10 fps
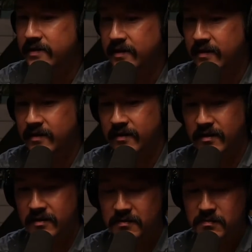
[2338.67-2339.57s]
think,
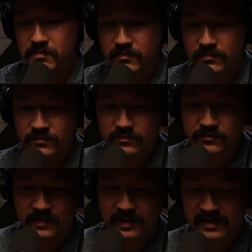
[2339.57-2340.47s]
um,
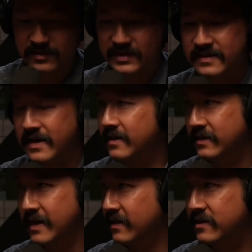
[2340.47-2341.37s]
I don't know that, yeah,
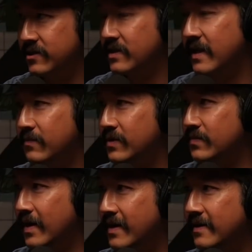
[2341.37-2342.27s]
exactly, just it was
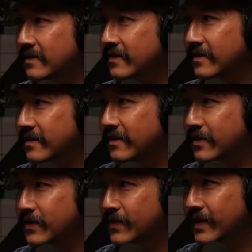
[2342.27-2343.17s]
mine, you
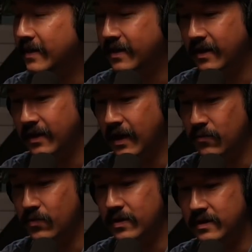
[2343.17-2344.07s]
know? Like I, I
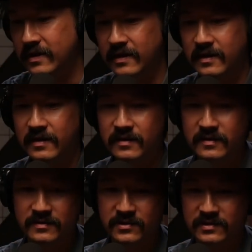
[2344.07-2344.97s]
really
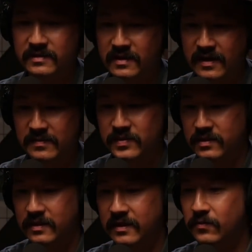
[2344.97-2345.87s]
took the time
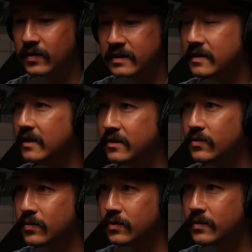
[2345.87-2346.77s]
to like really think it
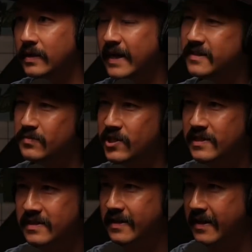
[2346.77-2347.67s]
through, and I had some
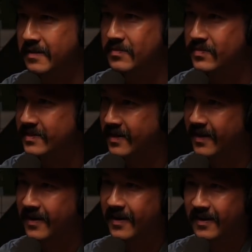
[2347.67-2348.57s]
cheesy names.
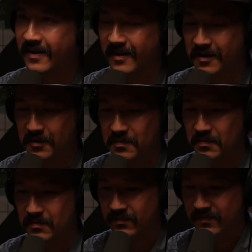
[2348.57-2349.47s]

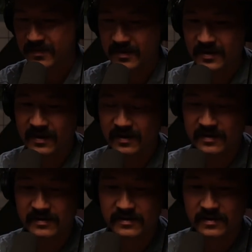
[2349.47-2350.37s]
Um,
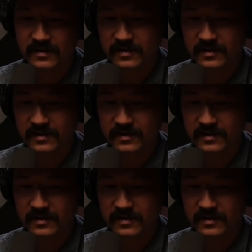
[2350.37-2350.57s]
and-